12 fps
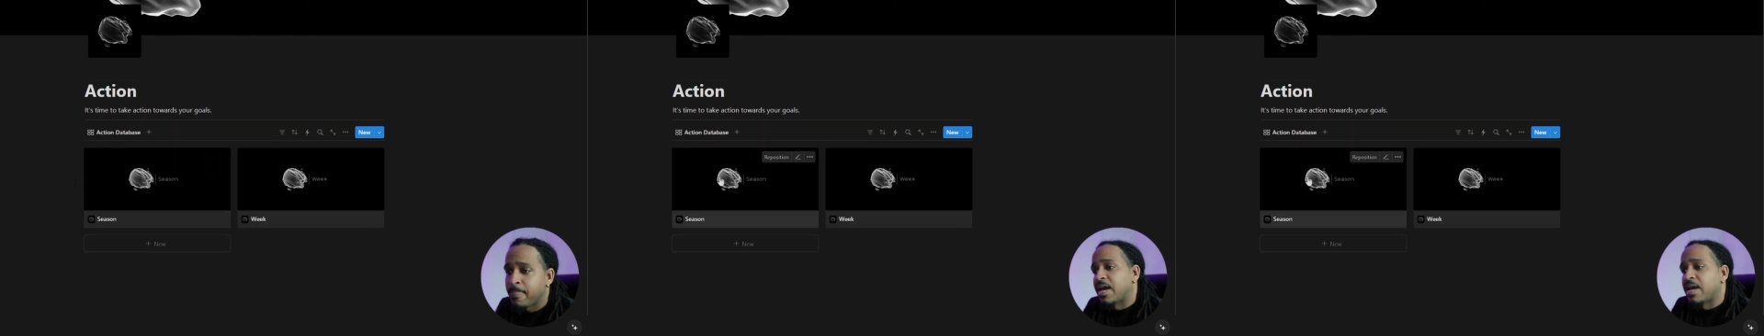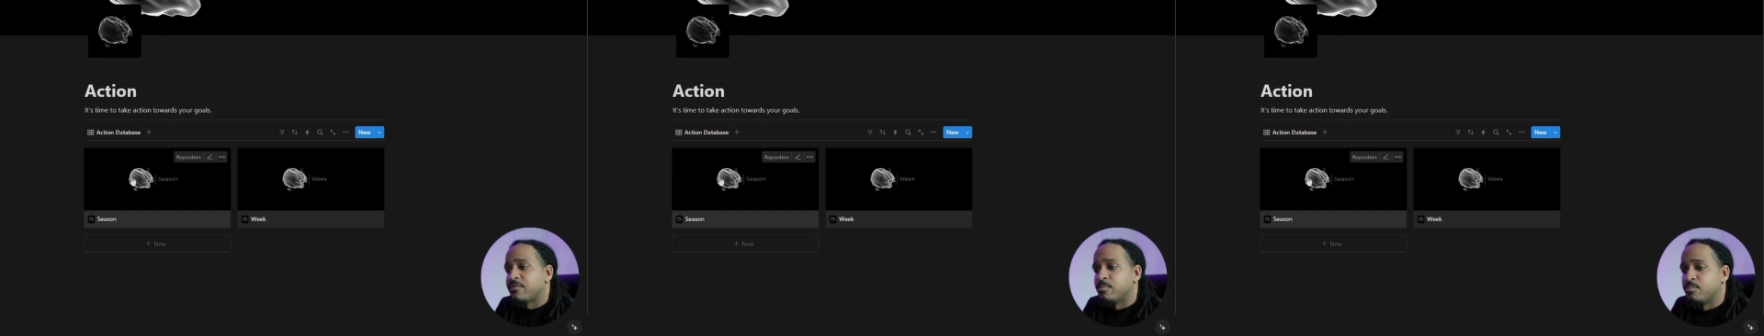I
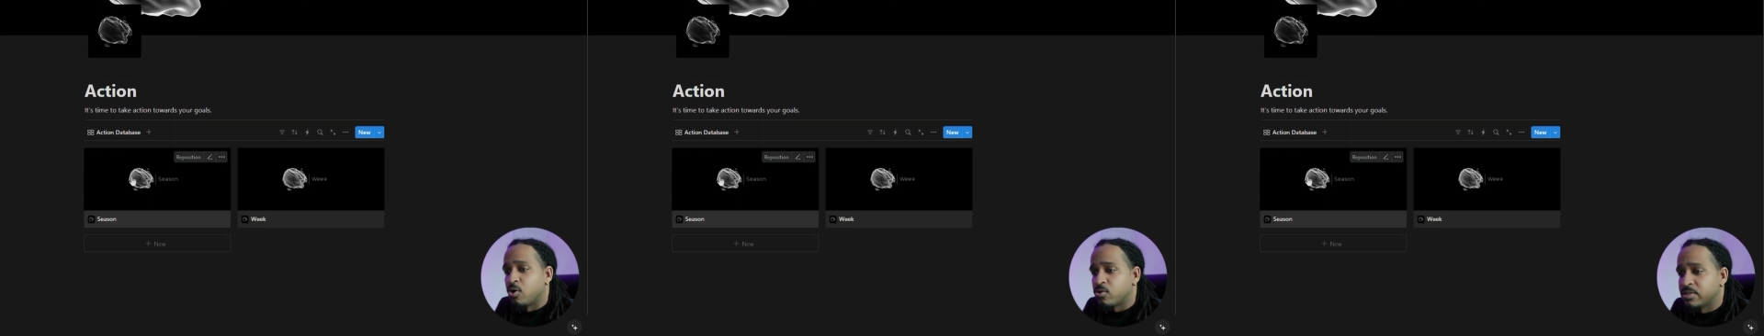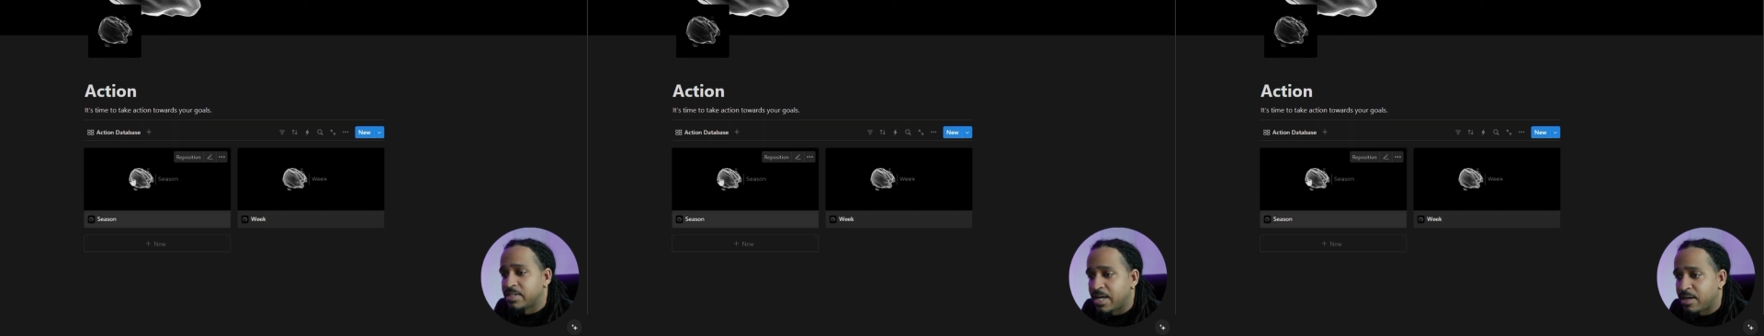have it
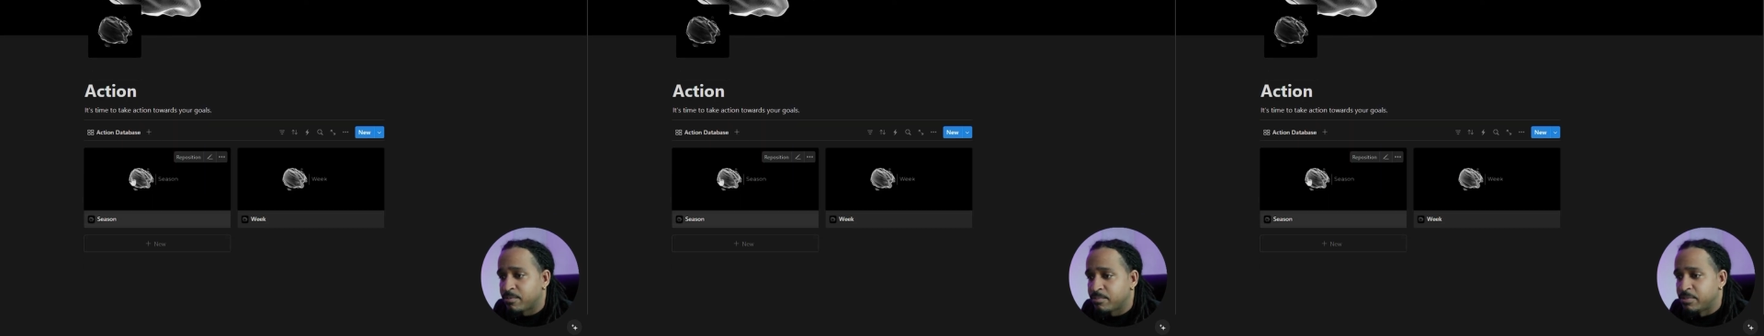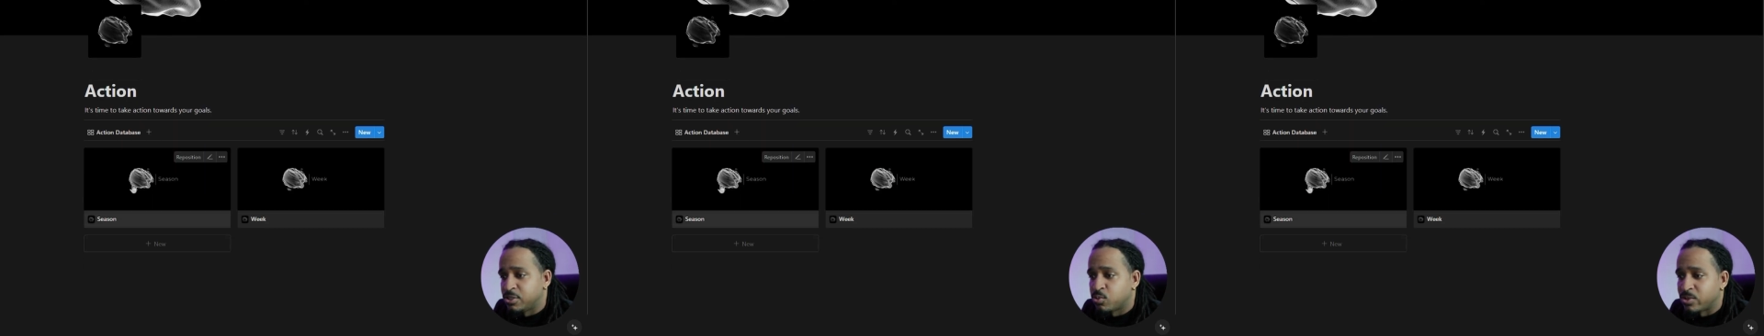broken down
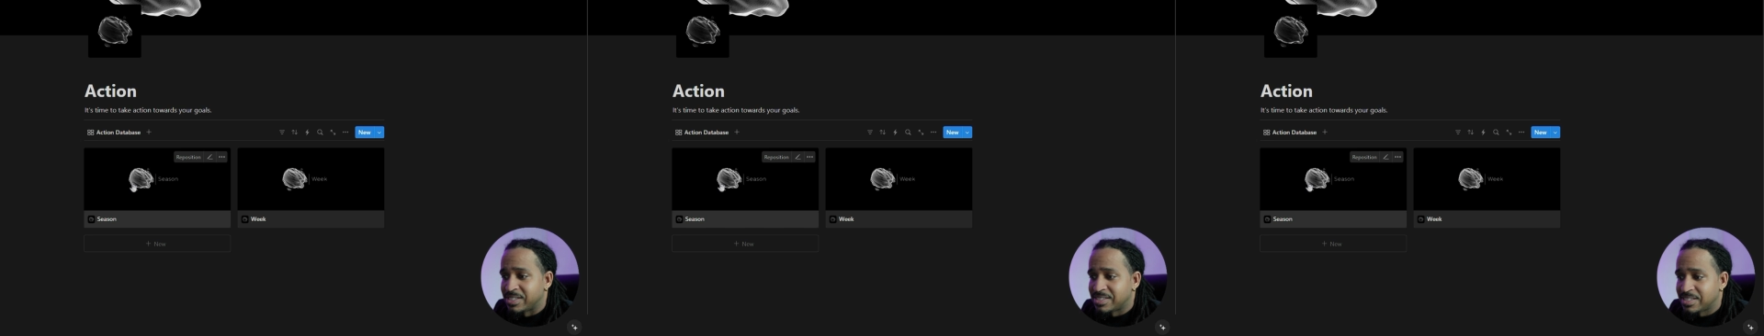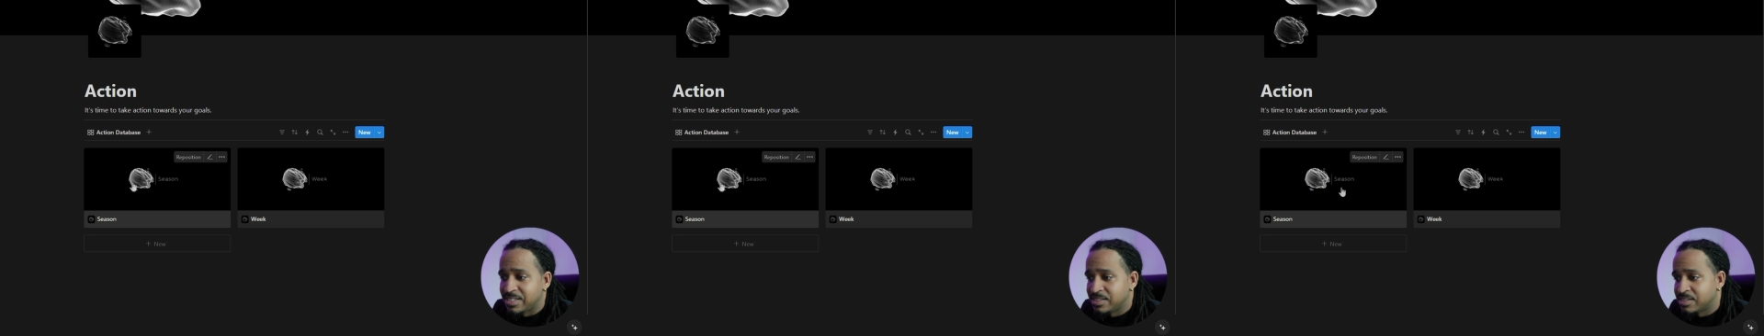between
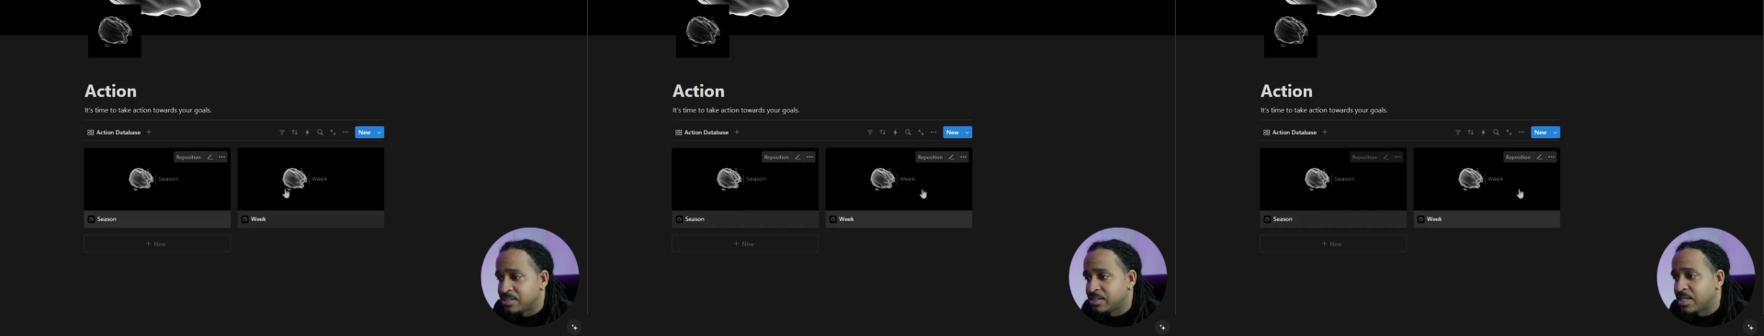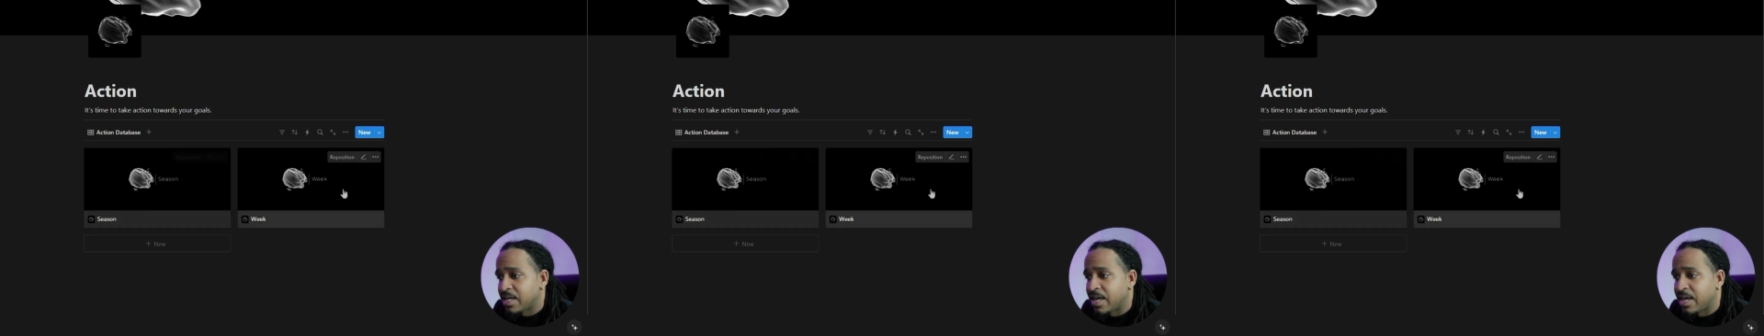
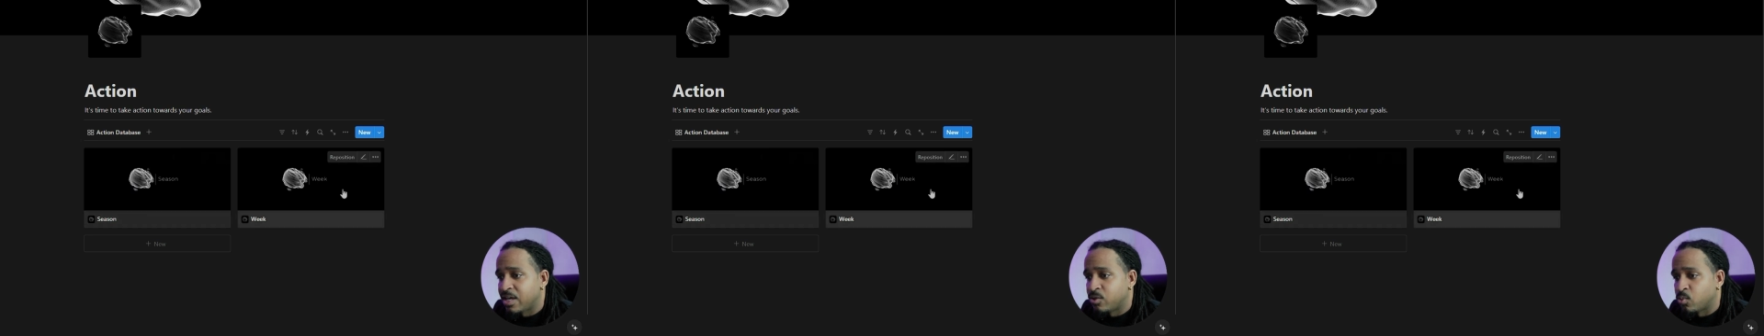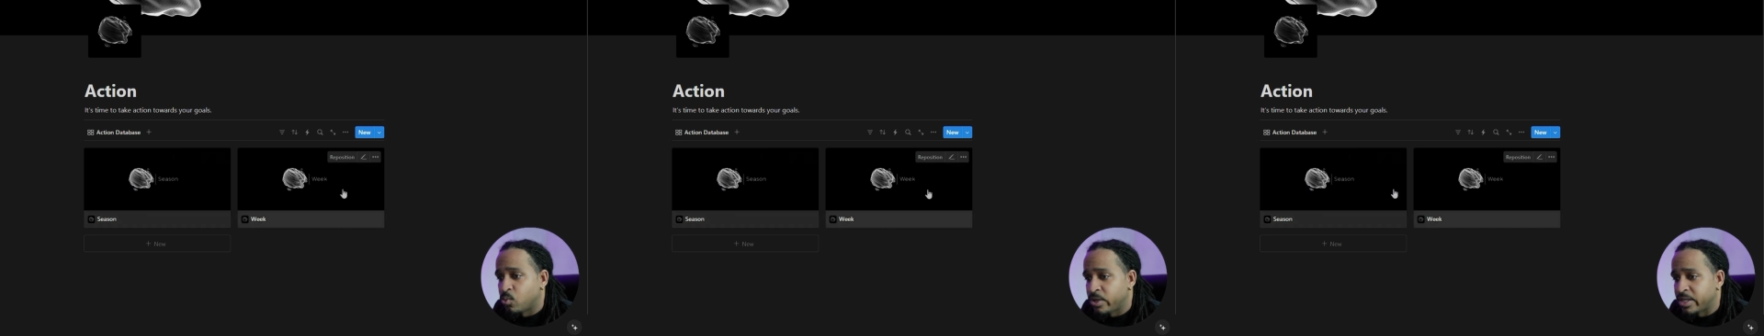season
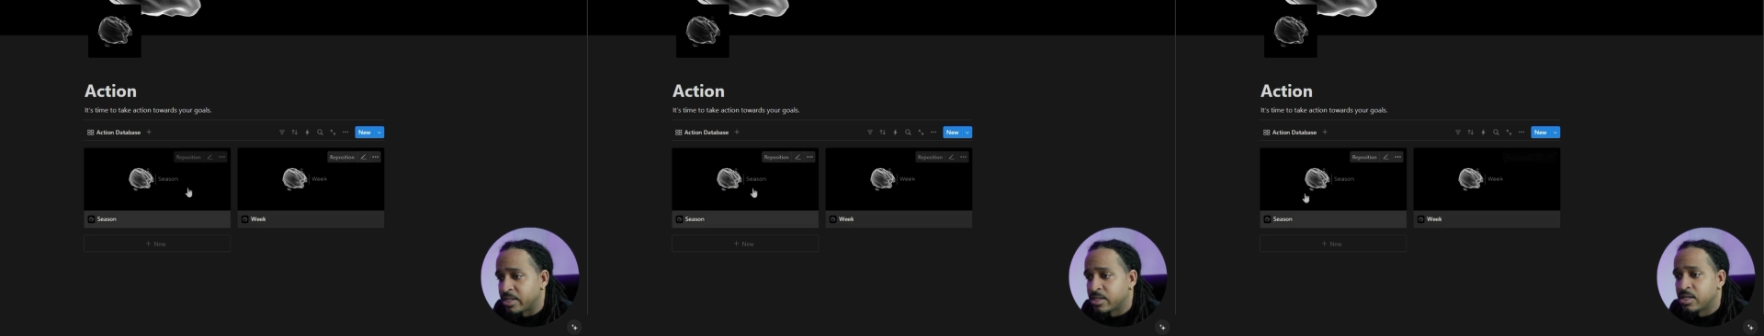and week.